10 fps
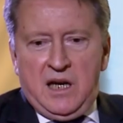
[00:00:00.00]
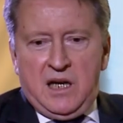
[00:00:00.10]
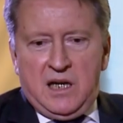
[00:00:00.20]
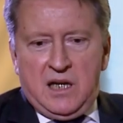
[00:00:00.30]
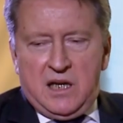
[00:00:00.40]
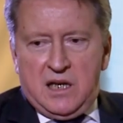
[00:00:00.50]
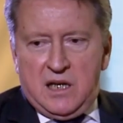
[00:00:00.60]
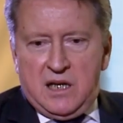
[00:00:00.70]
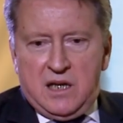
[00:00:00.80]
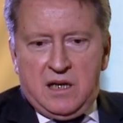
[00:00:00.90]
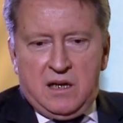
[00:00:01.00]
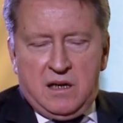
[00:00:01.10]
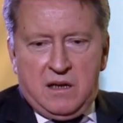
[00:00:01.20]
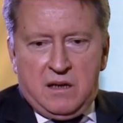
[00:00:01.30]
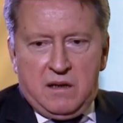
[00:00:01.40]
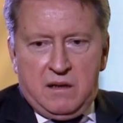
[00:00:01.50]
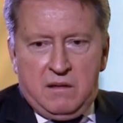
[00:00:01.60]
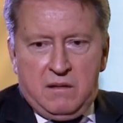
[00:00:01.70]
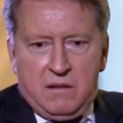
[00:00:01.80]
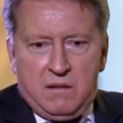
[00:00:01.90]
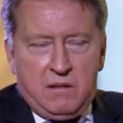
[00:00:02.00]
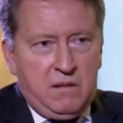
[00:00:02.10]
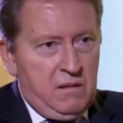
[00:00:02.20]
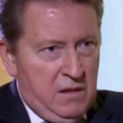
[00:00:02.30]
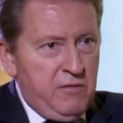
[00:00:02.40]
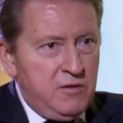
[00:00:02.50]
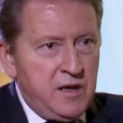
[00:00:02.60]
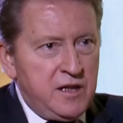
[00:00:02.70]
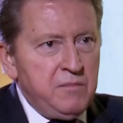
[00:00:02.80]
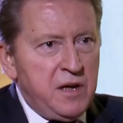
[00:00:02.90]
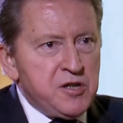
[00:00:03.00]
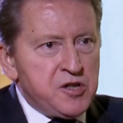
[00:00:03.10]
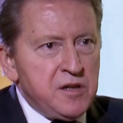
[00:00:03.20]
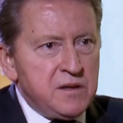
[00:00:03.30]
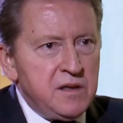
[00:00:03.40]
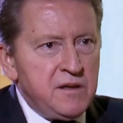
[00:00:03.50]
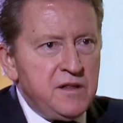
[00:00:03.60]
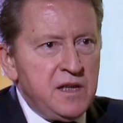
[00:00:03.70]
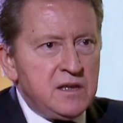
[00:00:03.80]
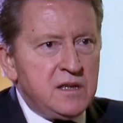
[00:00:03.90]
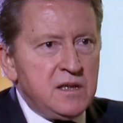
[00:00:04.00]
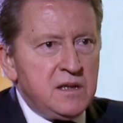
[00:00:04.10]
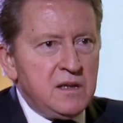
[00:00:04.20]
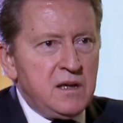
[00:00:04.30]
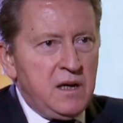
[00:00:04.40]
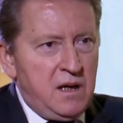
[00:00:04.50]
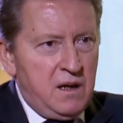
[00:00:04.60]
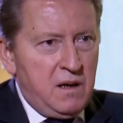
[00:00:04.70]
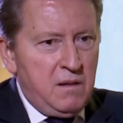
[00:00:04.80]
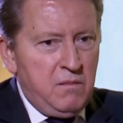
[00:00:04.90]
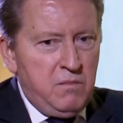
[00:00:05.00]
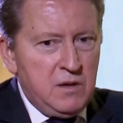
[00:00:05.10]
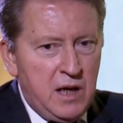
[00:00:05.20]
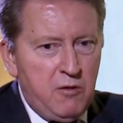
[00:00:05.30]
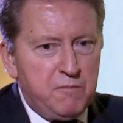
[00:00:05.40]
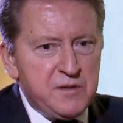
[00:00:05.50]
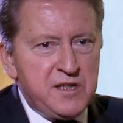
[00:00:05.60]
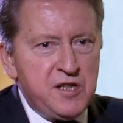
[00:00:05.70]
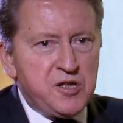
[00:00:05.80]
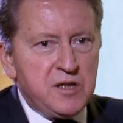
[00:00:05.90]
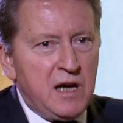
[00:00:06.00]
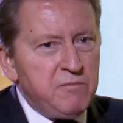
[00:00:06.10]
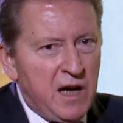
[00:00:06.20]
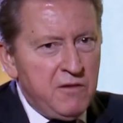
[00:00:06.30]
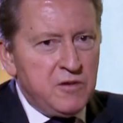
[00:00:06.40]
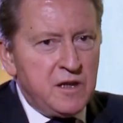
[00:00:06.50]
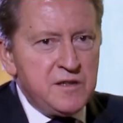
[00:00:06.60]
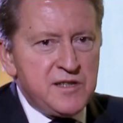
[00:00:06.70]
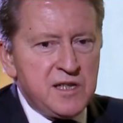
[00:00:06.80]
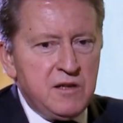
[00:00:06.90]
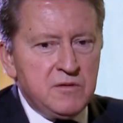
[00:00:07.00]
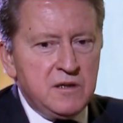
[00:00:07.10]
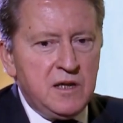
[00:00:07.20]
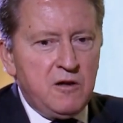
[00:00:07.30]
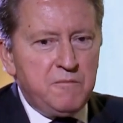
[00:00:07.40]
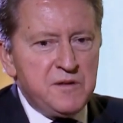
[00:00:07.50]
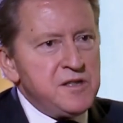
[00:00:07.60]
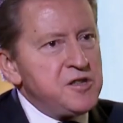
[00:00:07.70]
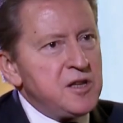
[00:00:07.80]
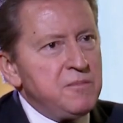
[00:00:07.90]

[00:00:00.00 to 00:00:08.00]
Uh, uh, I've already mentioned that uh, well, our position, I've, I've already sounded our position